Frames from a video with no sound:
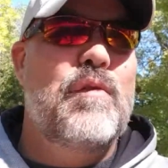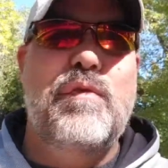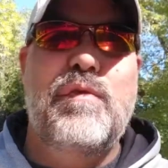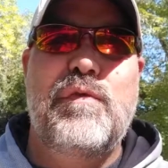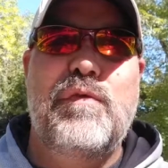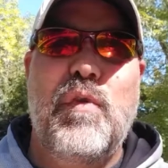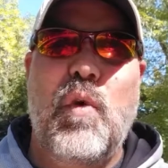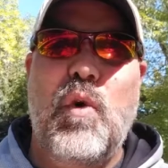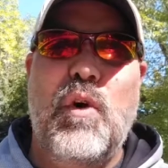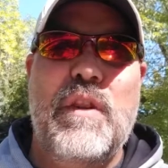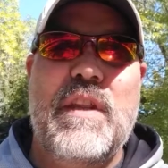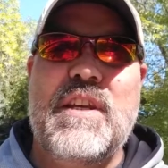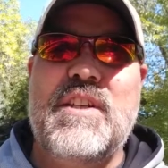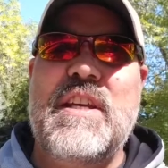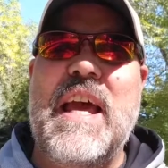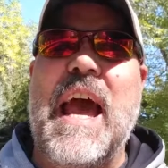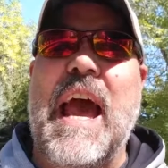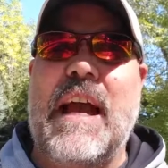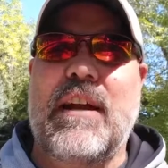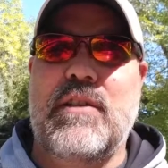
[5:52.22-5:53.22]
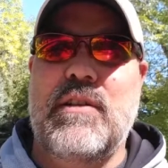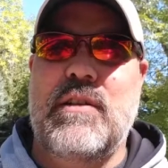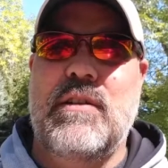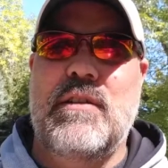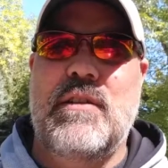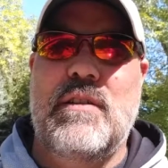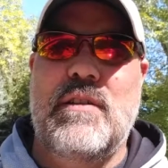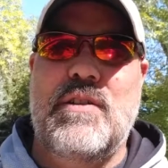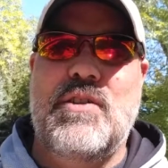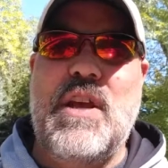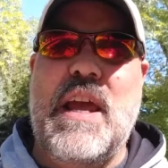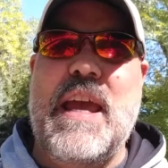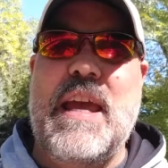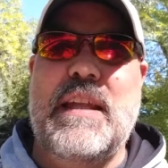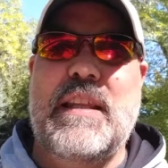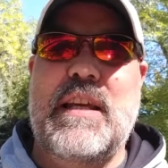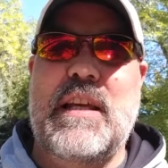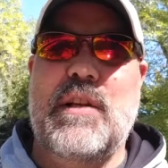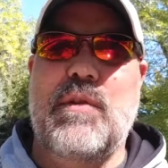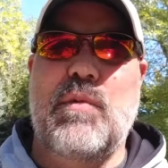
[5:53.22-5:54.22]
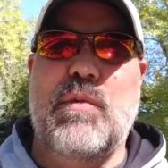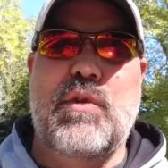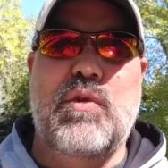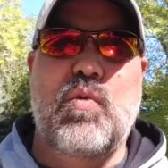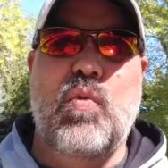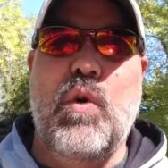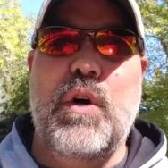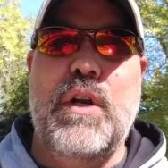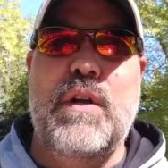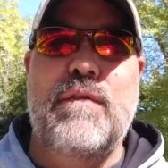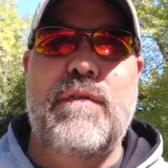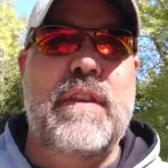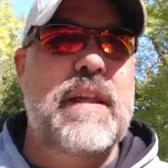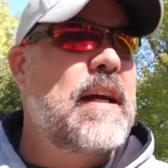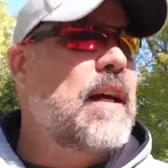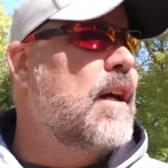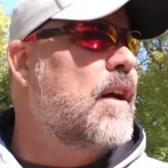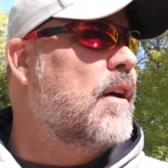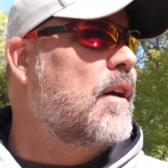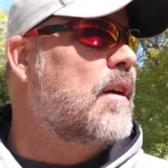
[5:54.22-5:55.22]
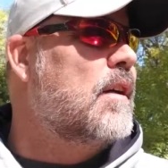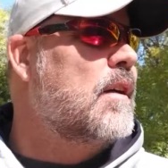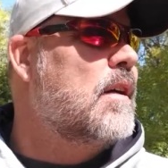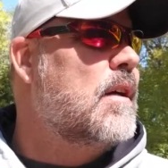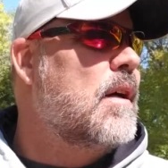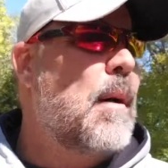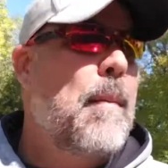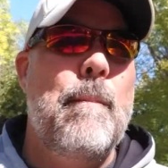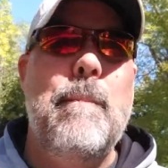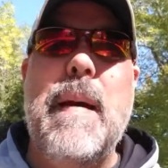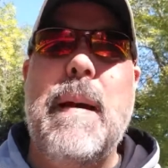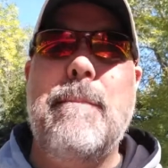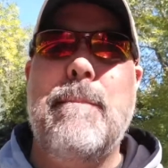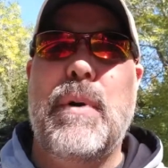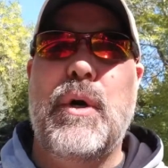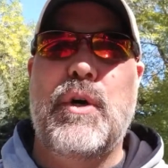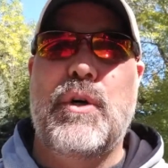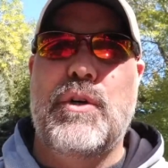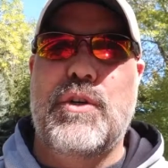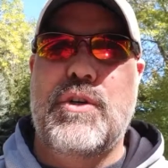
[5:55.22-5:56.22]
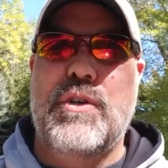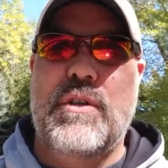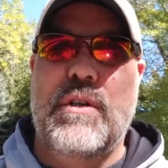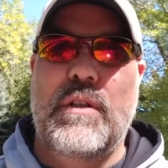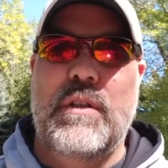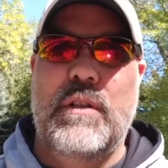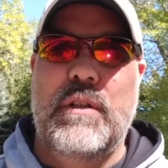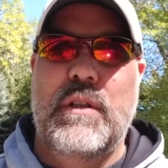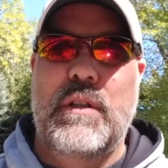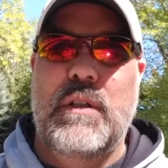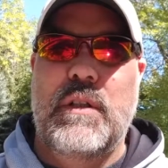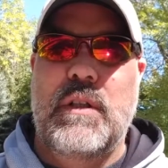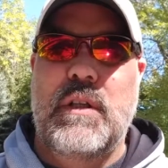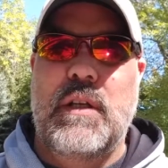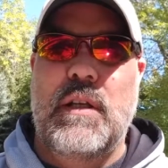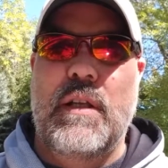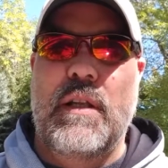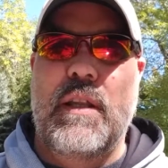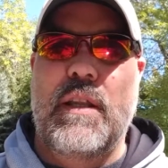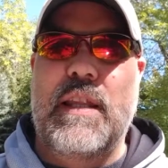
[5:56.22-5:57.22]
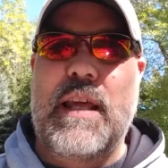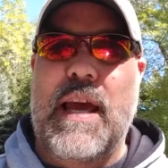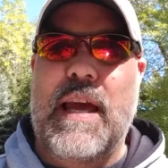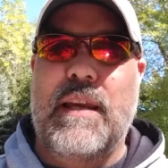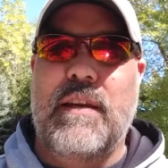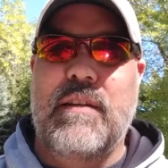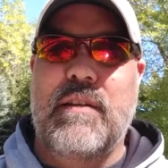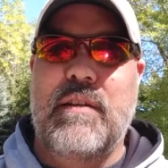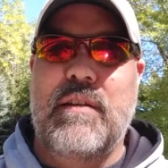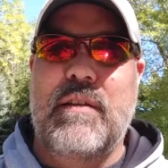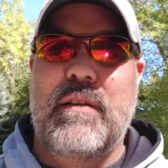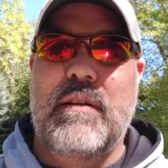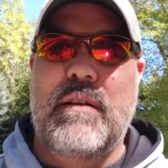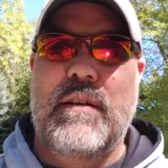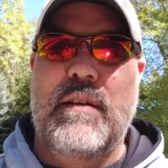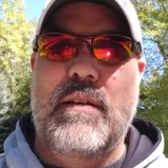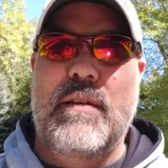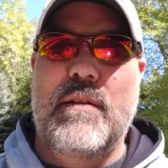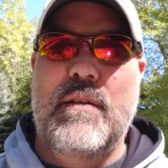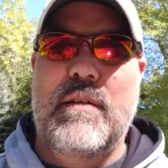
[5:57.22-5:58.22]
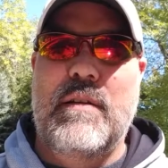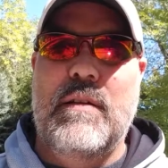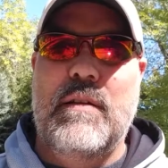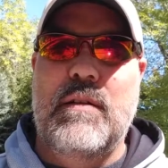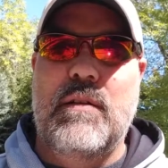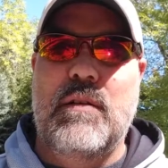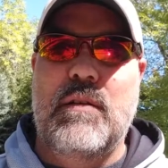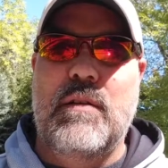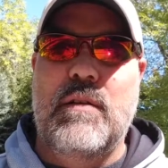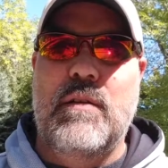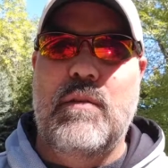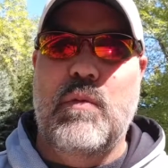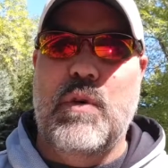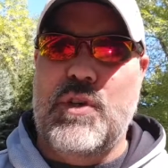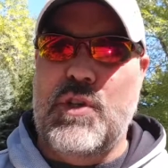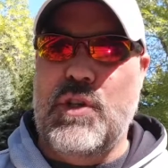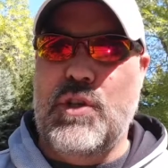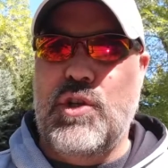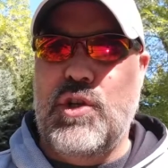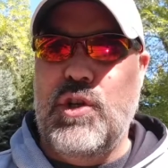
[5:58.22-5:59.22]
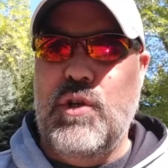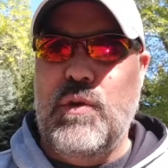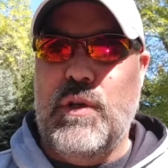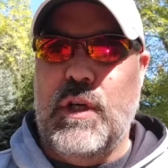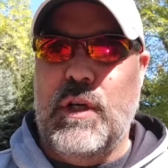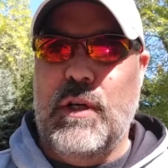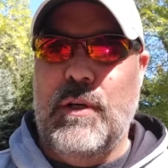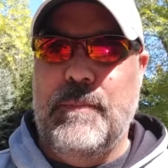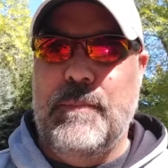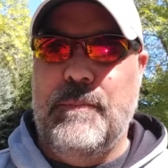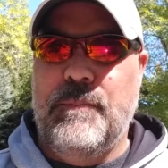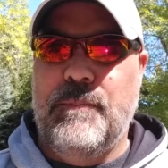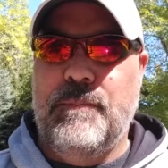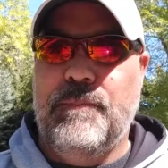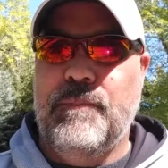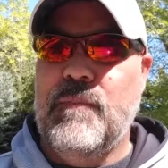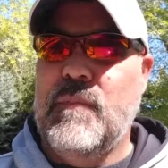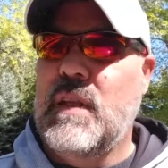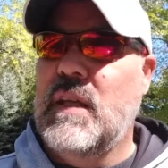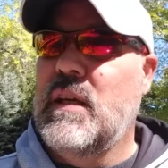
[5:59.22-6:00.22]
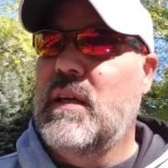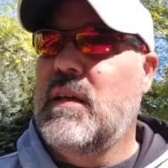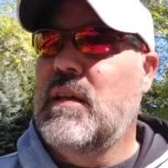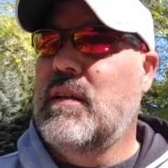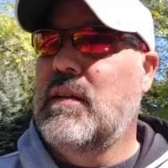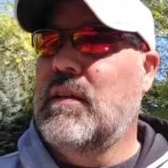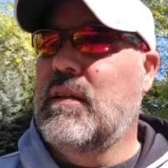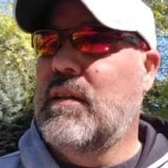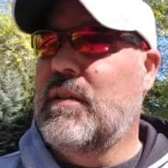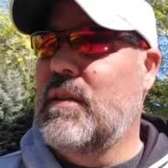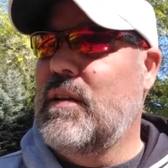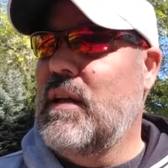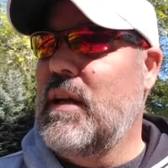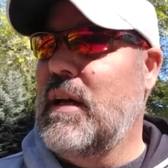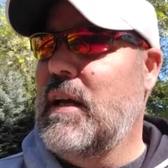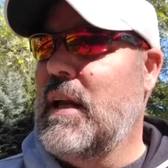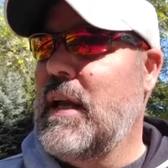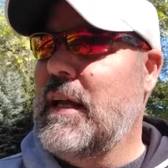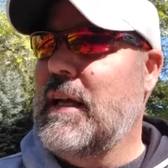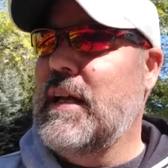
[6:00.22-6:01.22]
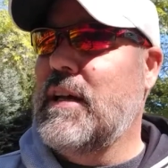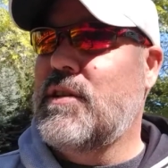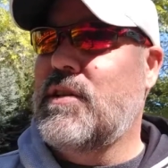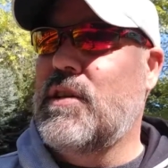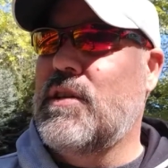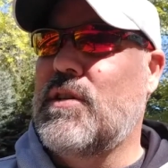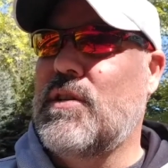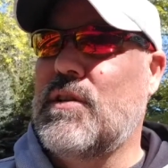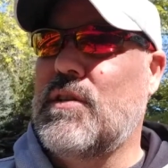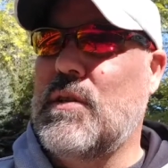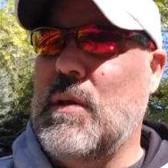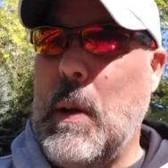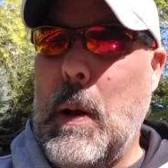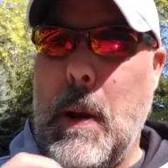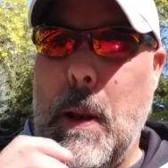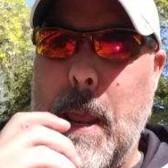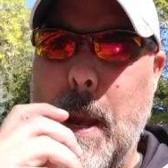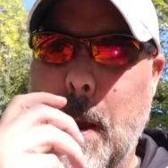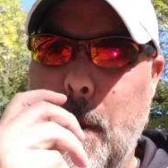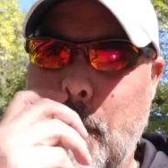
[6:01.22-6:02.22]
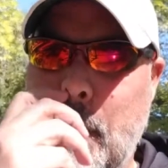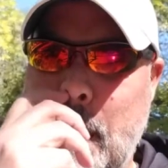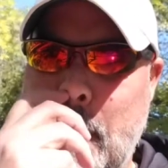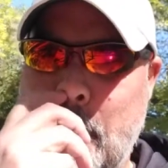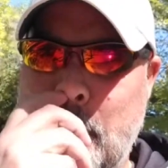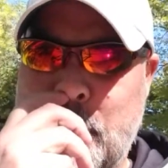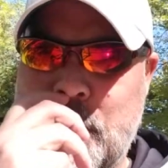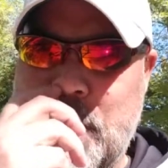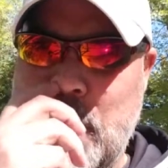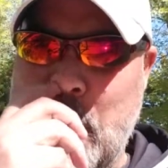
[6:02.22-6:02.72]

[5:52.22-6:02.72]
for this act, saying that it was one of their members that was the shooter. And I guess this is their way of